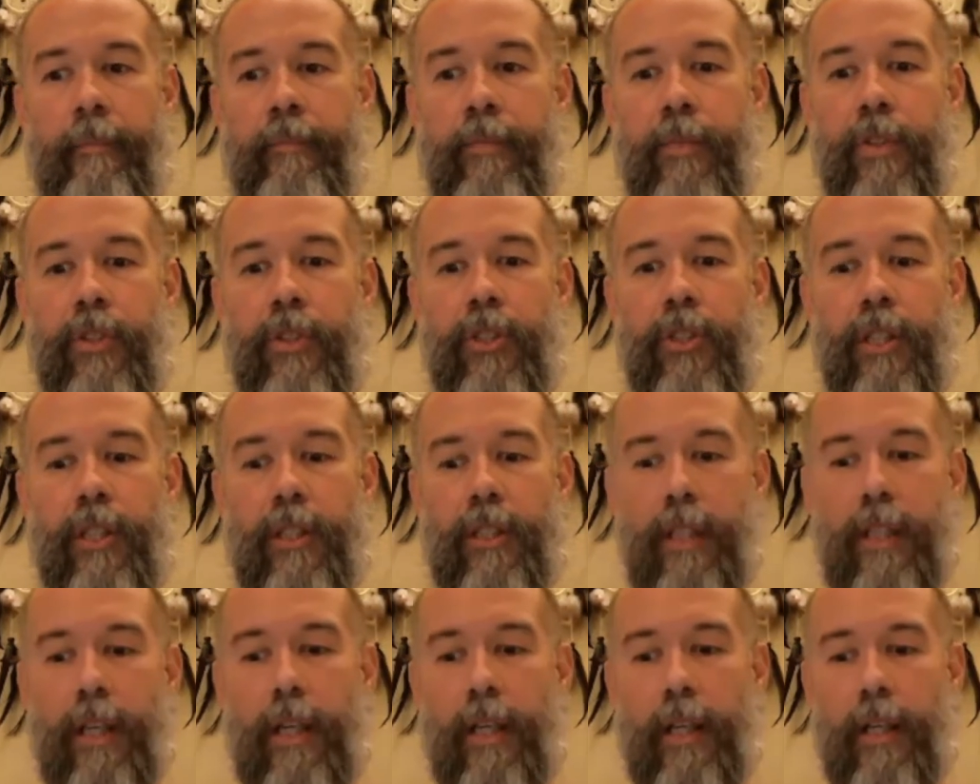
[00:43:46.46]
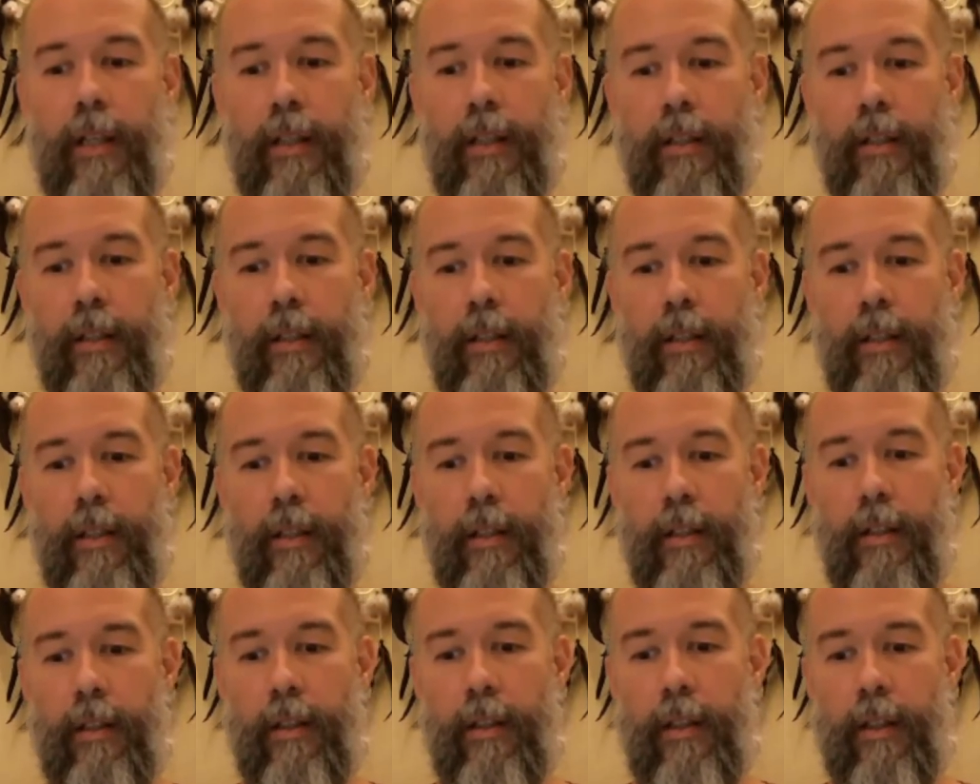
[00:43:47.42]
Chitta
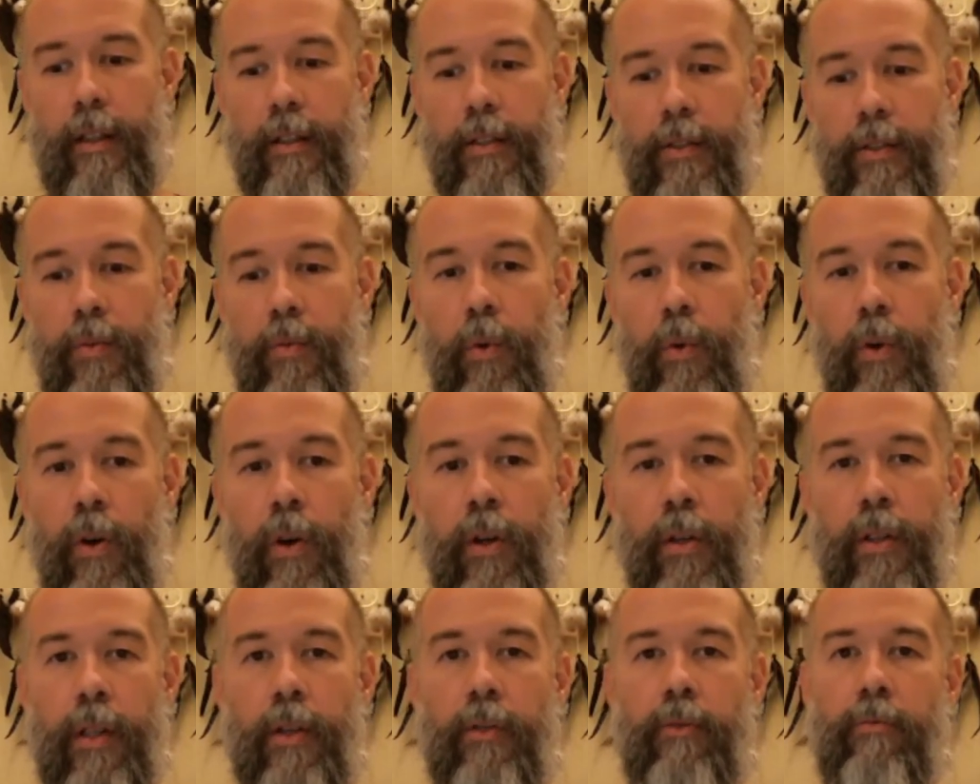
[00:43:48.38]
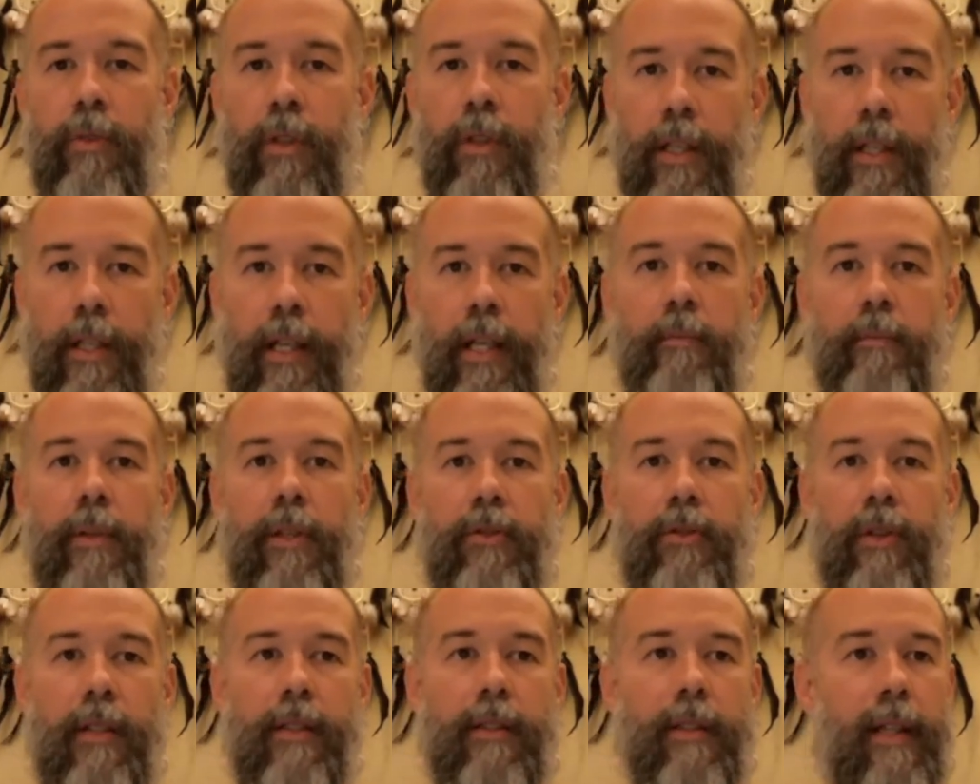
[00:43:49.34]
is a word that really can be
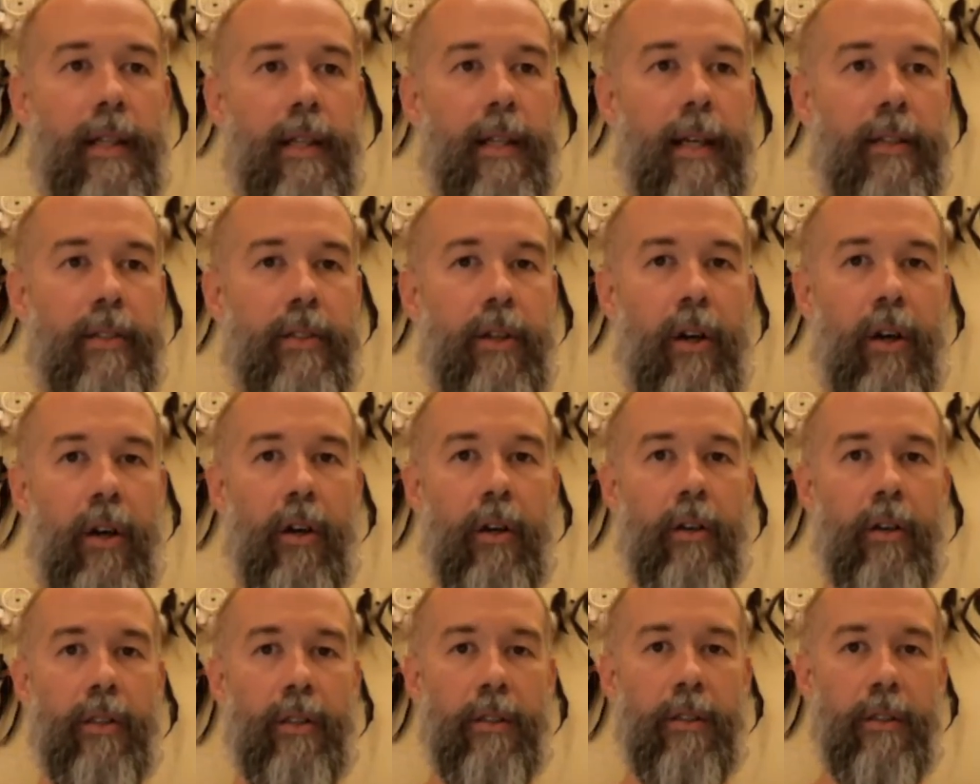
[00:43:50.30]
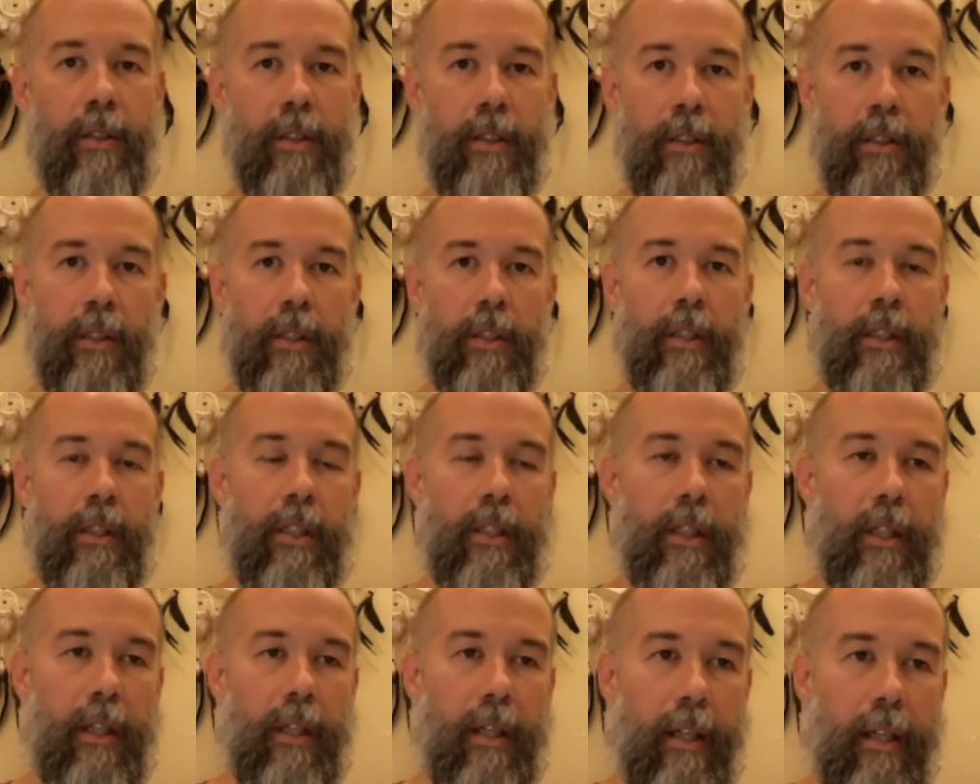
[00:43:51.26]
translated as heart.
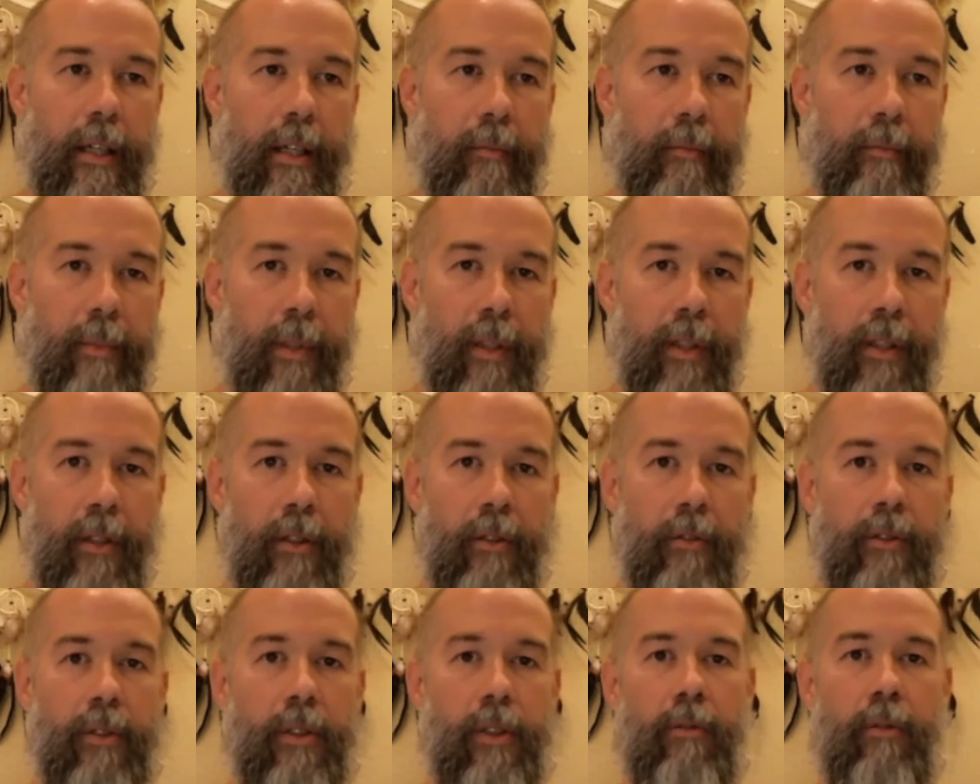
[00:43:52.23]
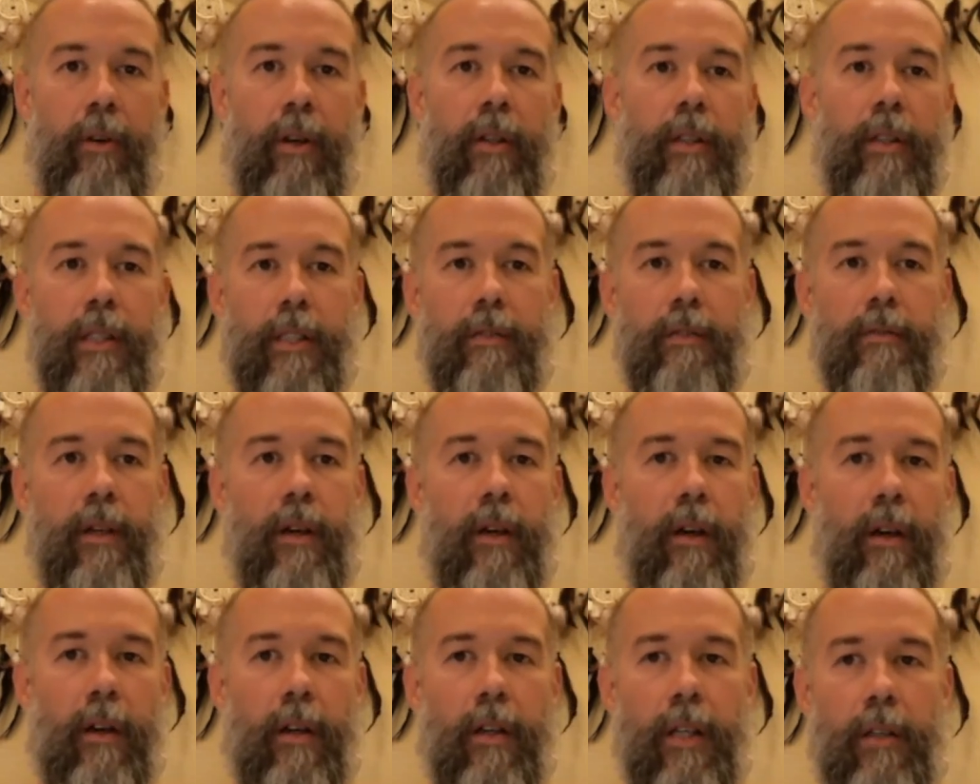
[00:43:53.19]
It includes the qualities of the
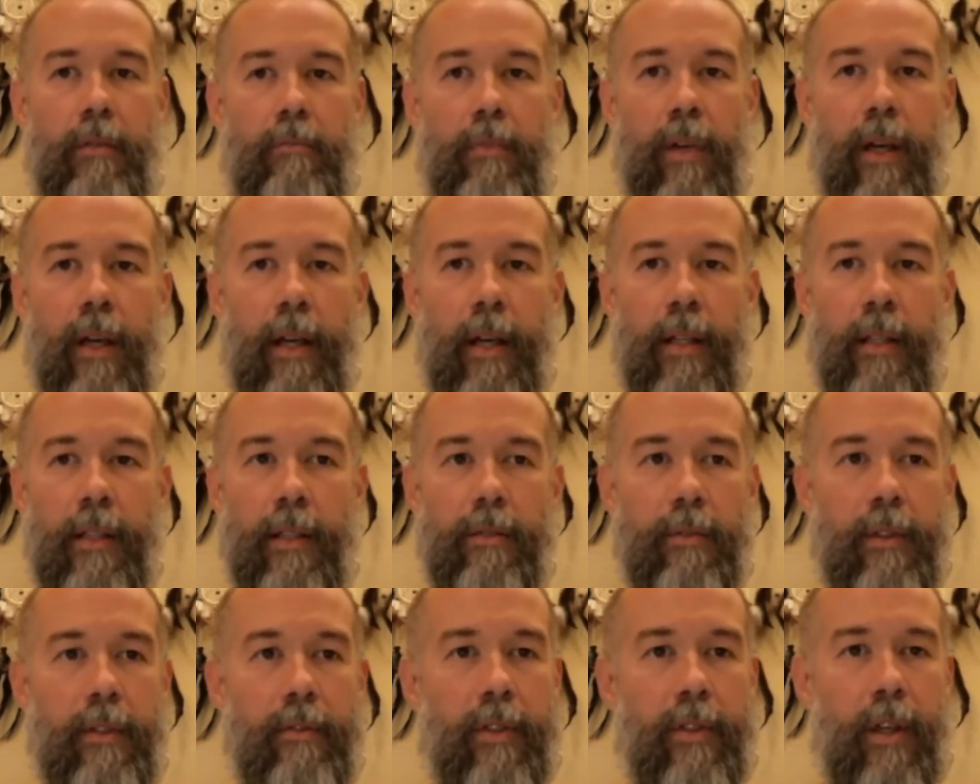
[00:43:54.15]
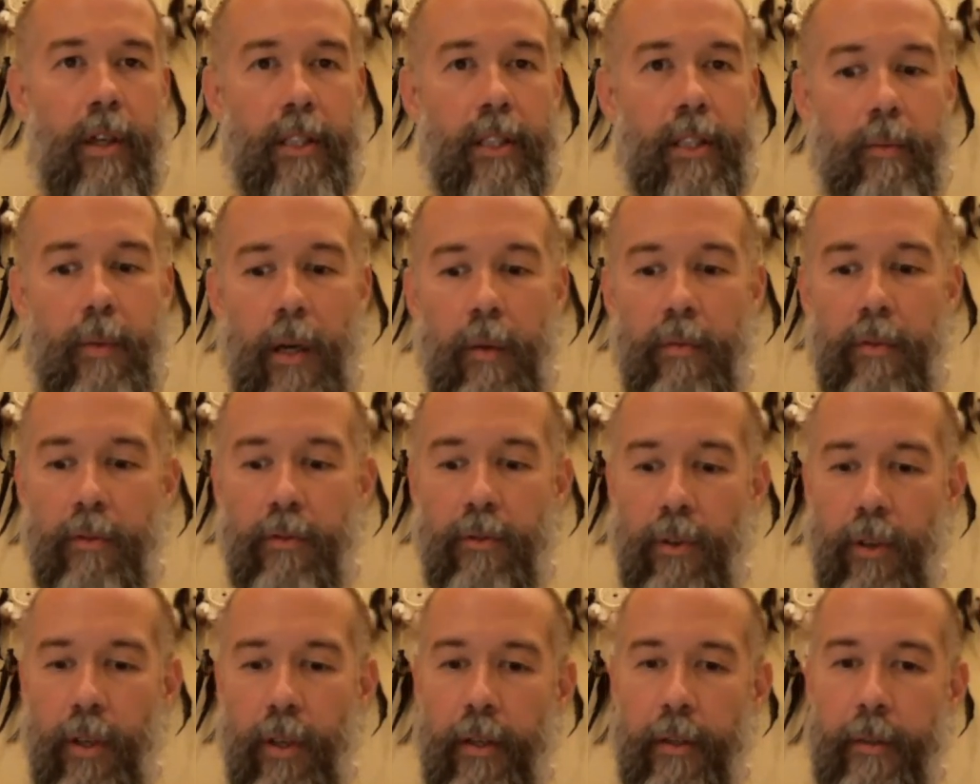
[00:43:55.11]
heart and mind, as we've talked about
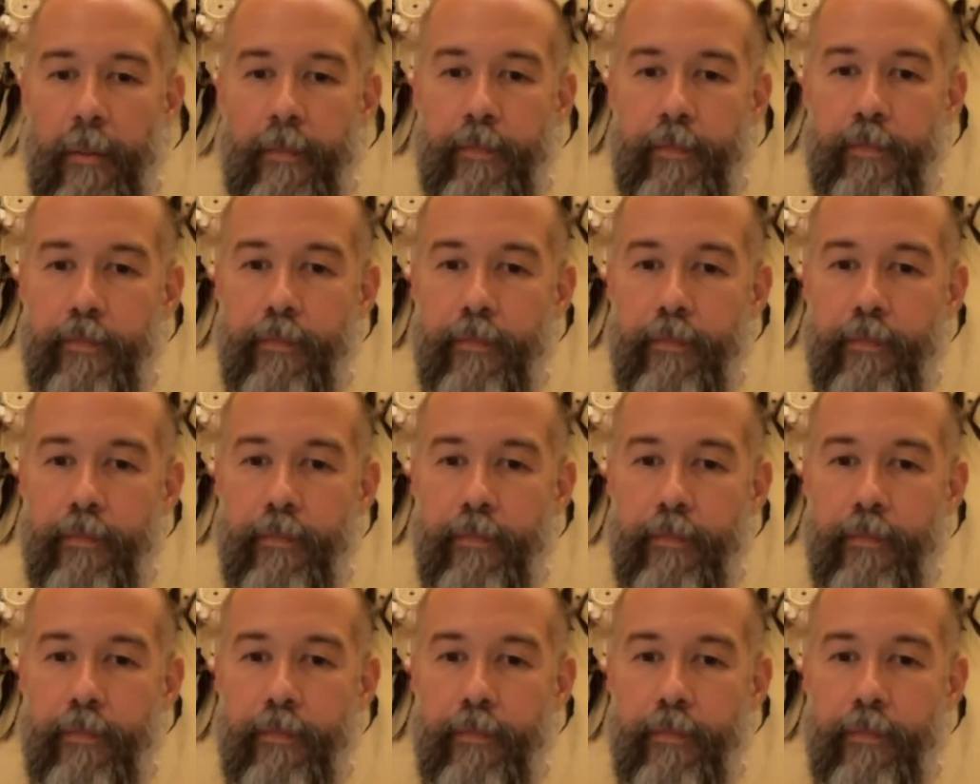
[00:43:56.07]
before here.